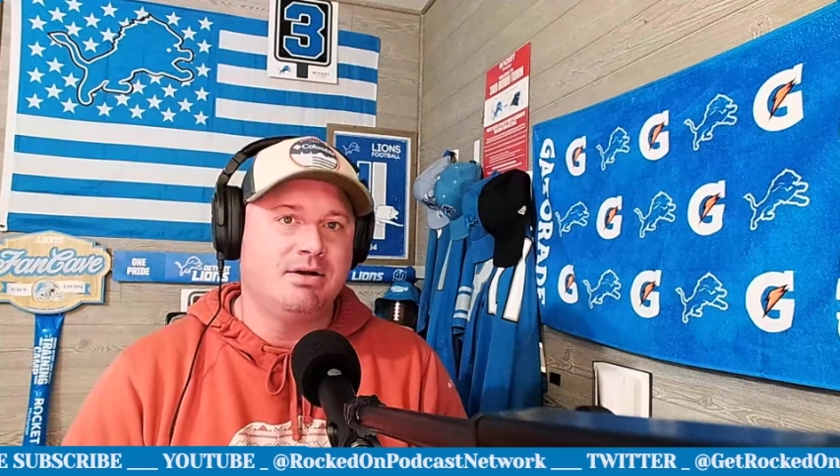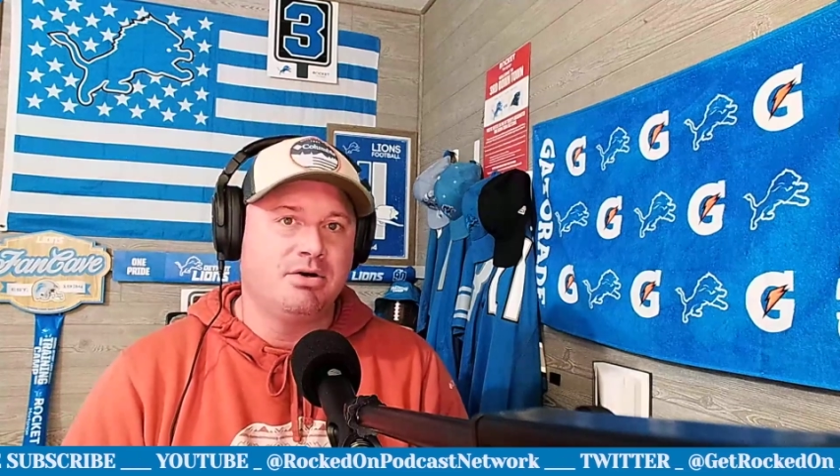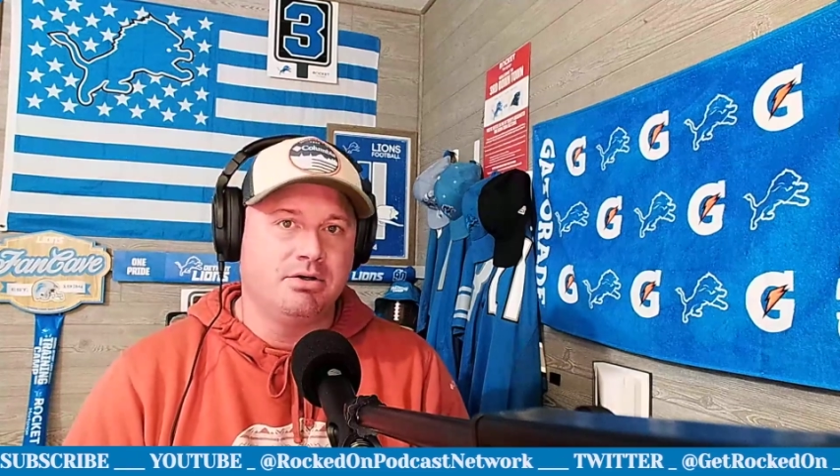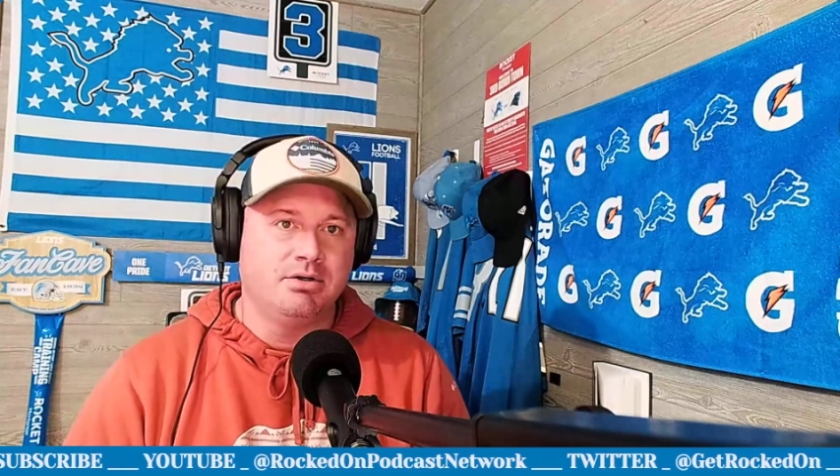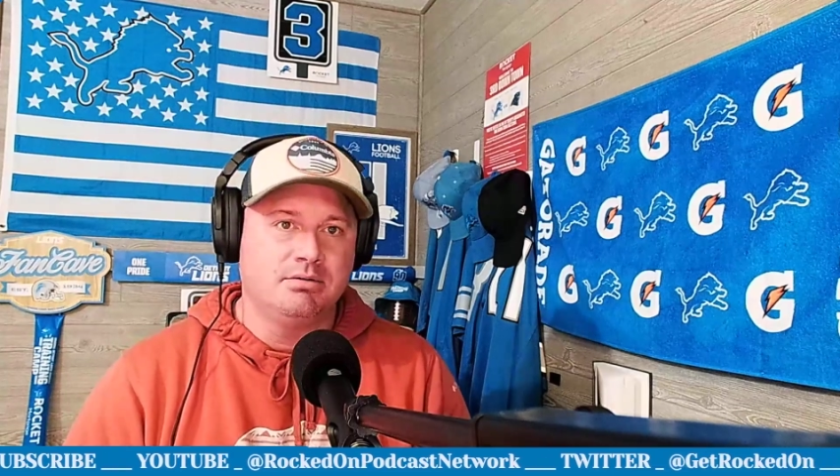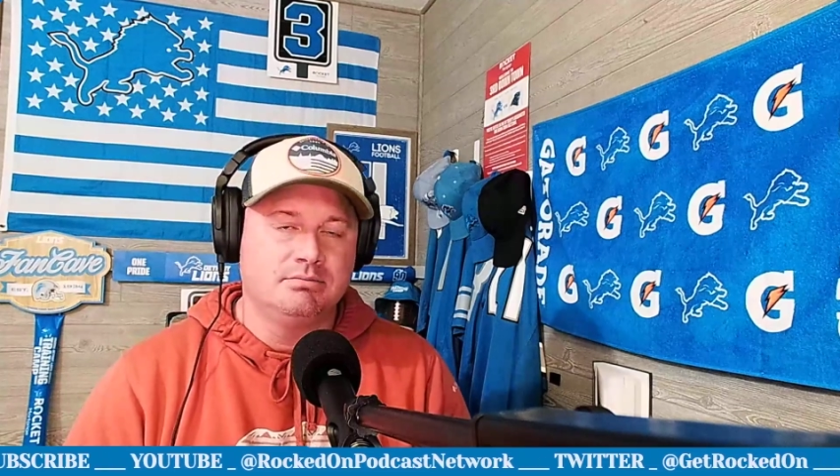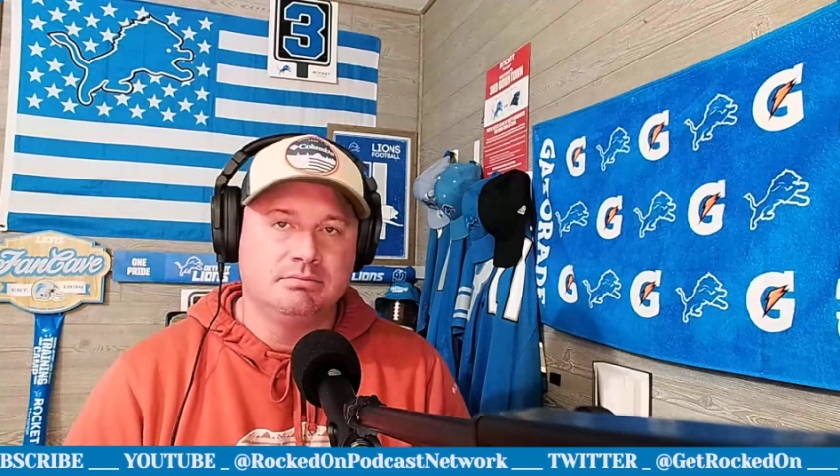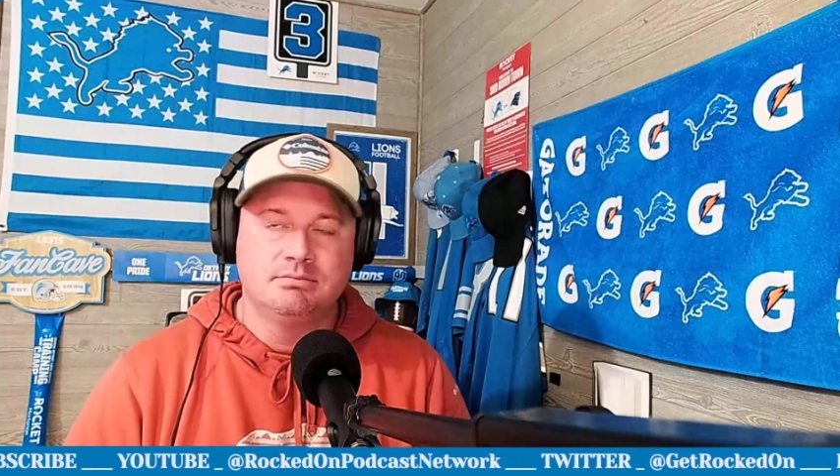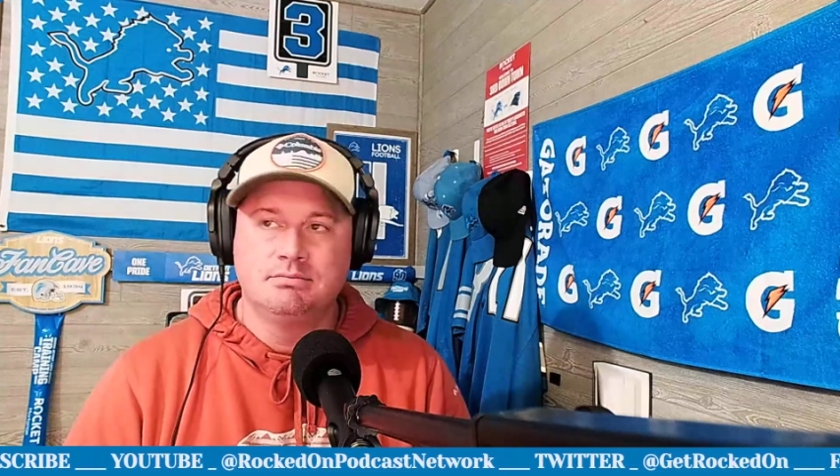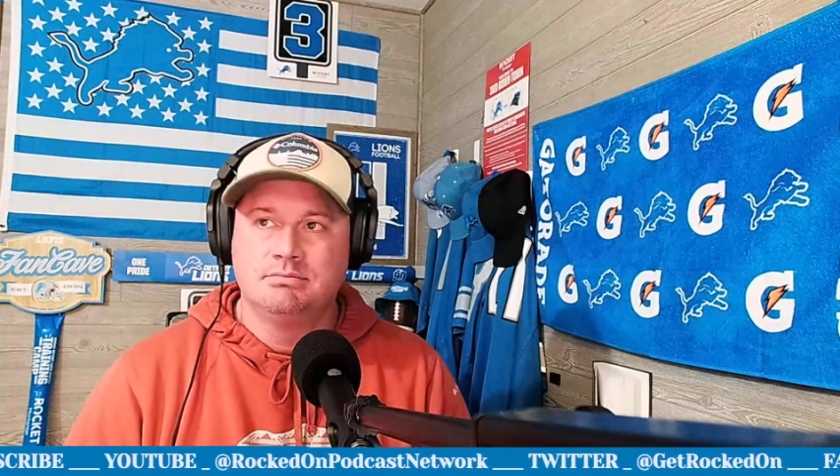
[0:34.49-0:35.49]
hurt
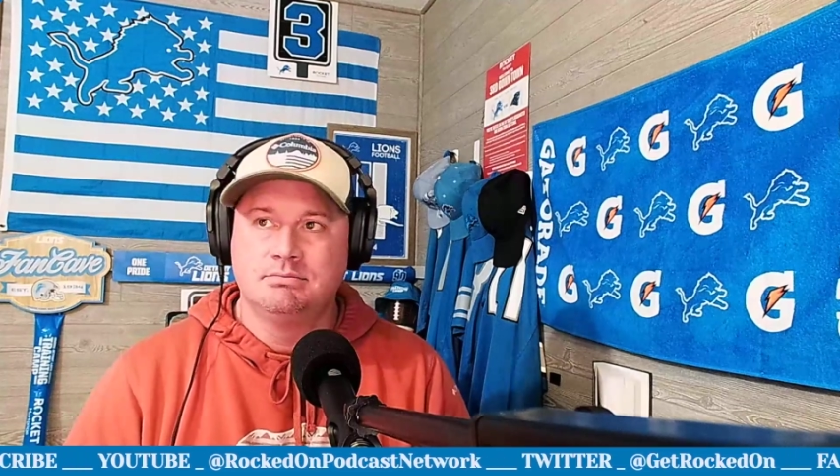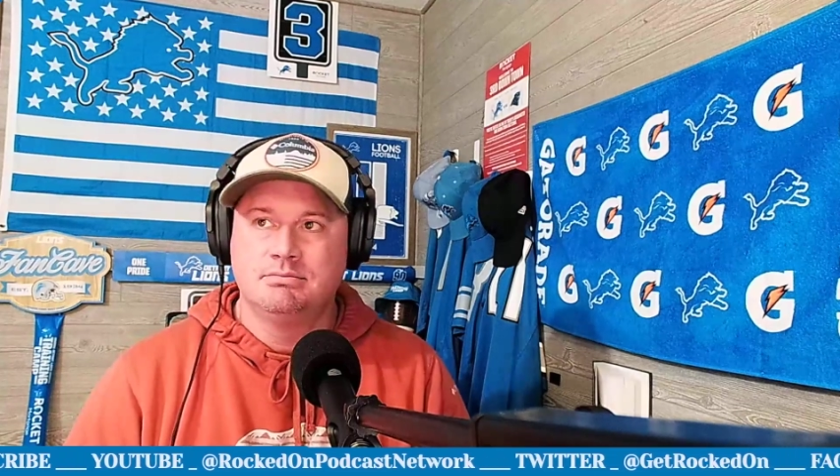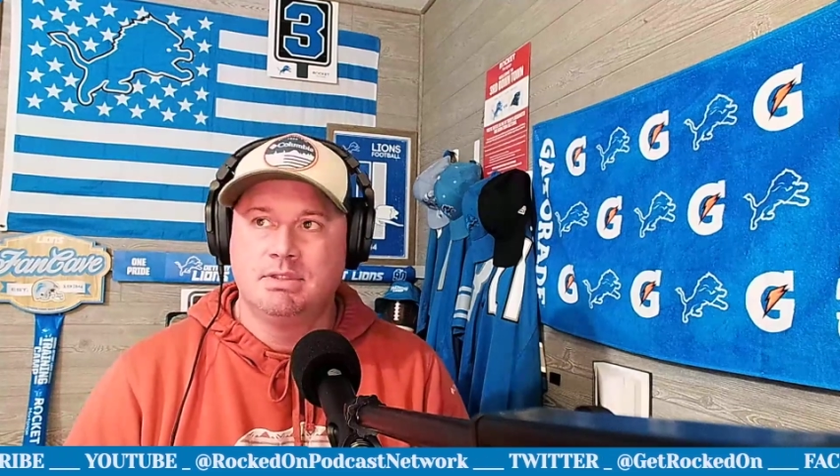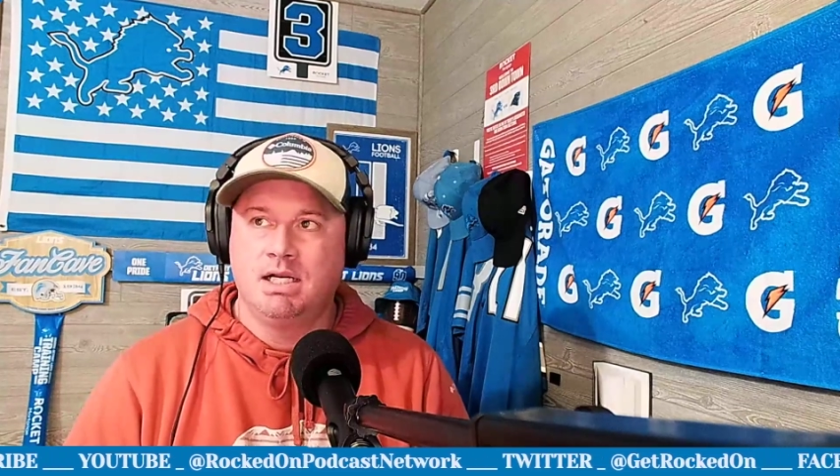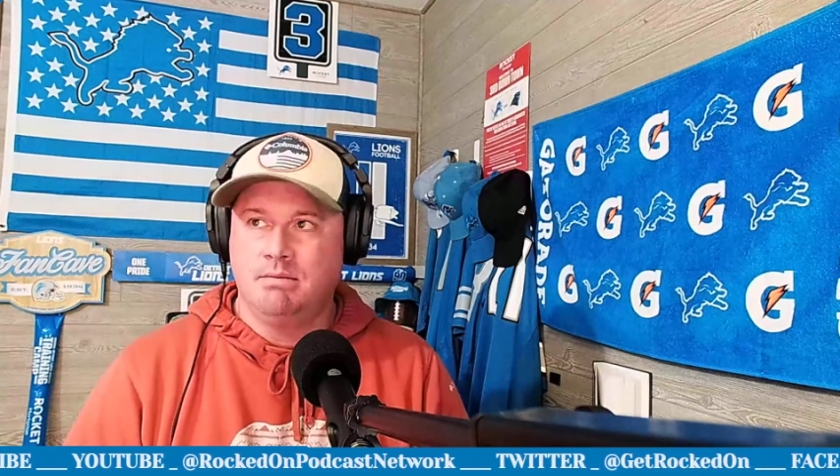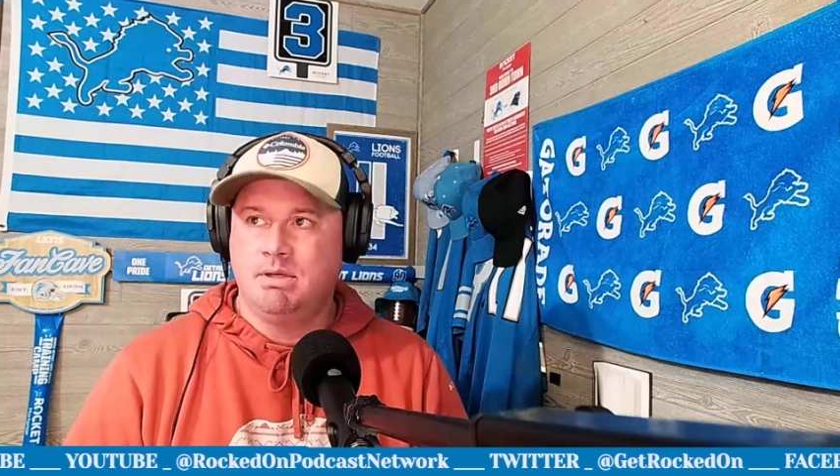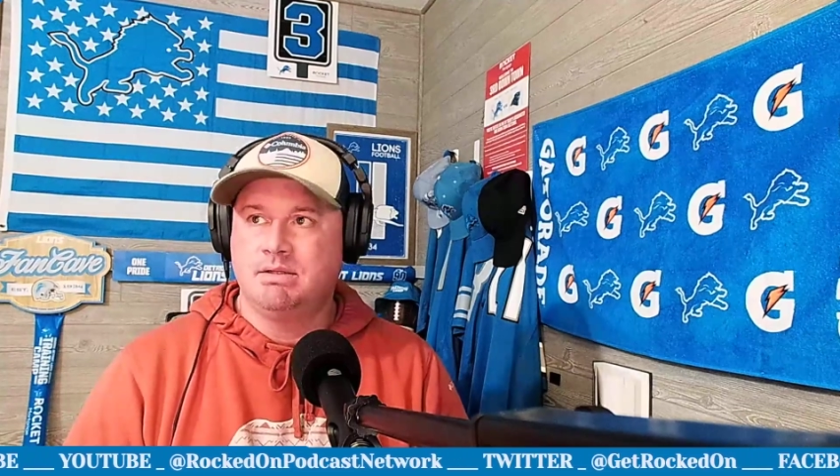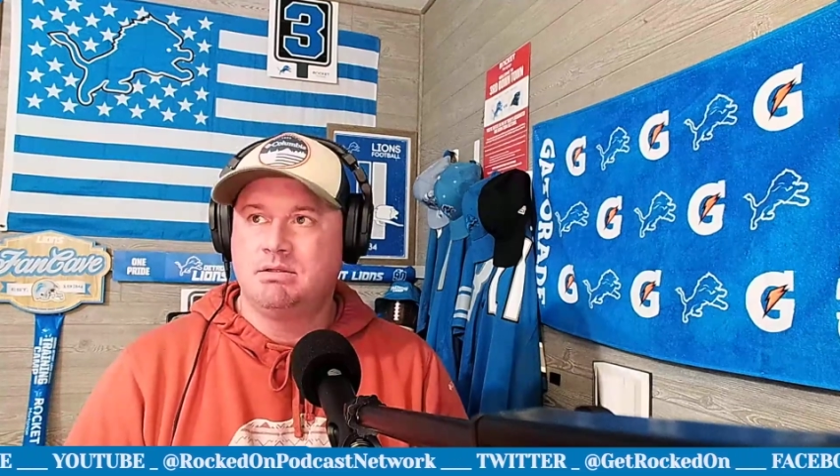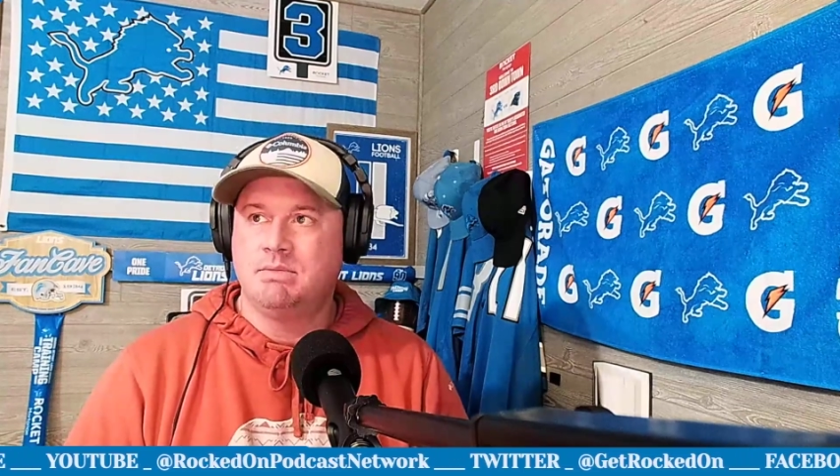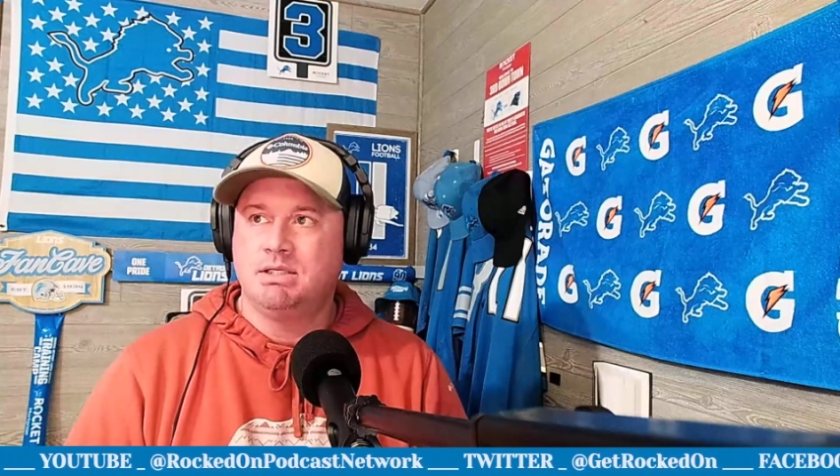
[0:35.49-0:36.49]
that I'm about
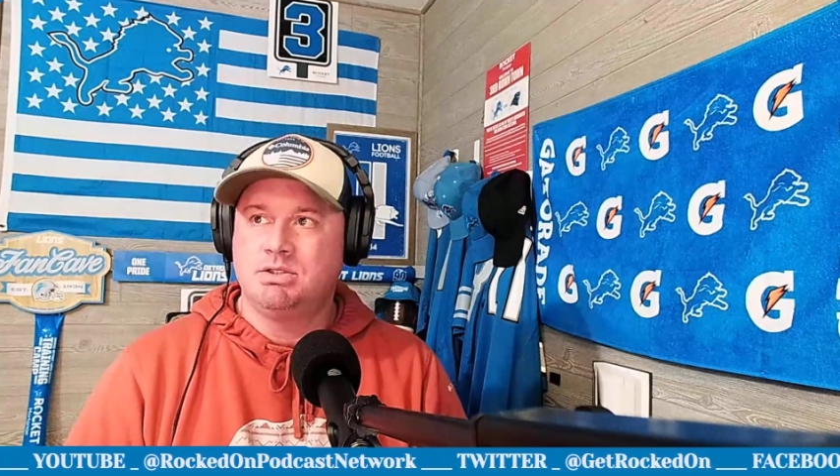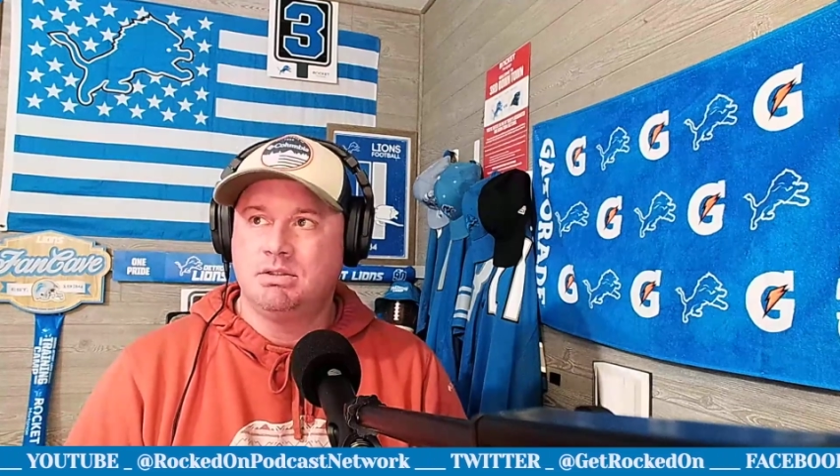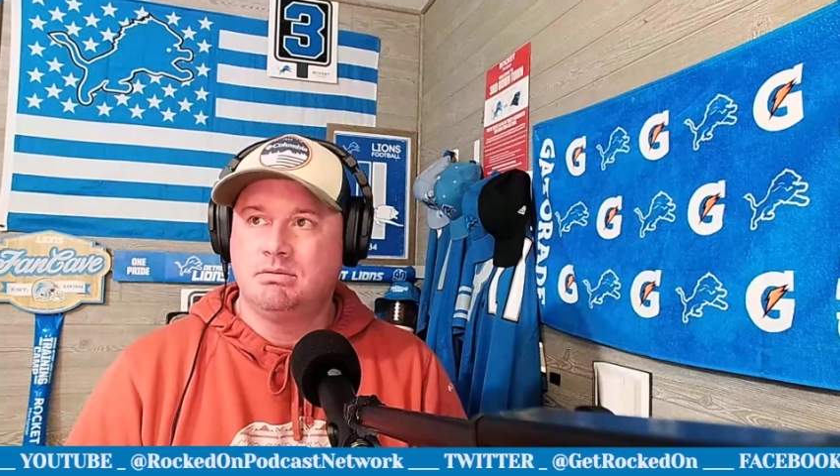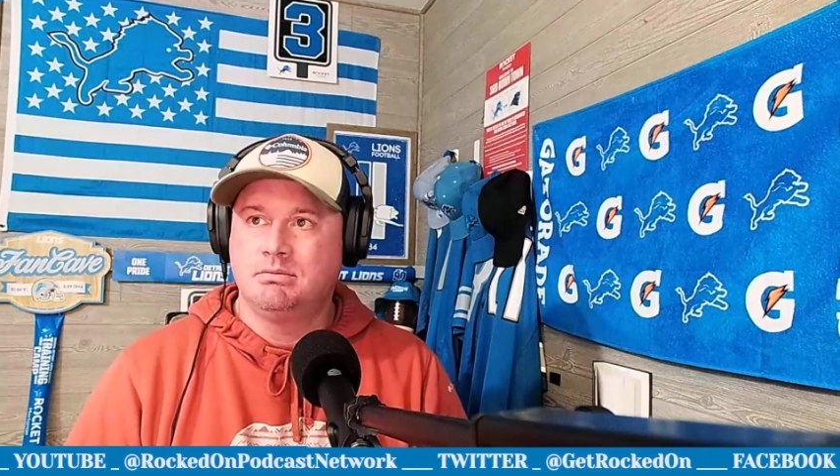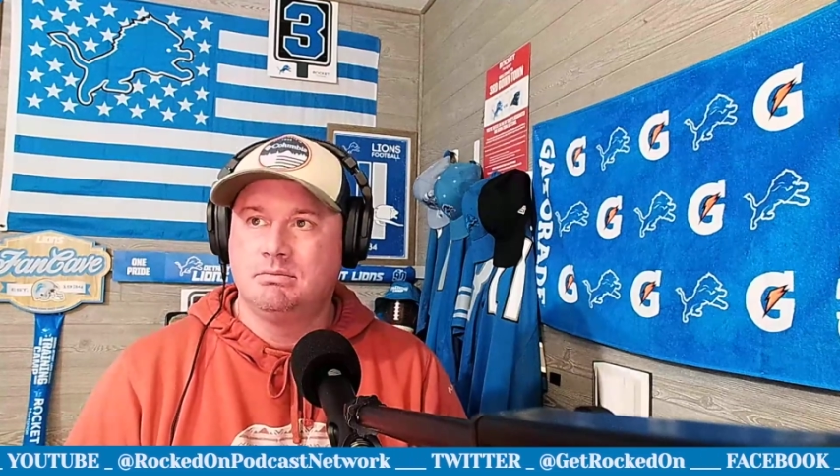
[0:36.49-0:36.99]
to mention,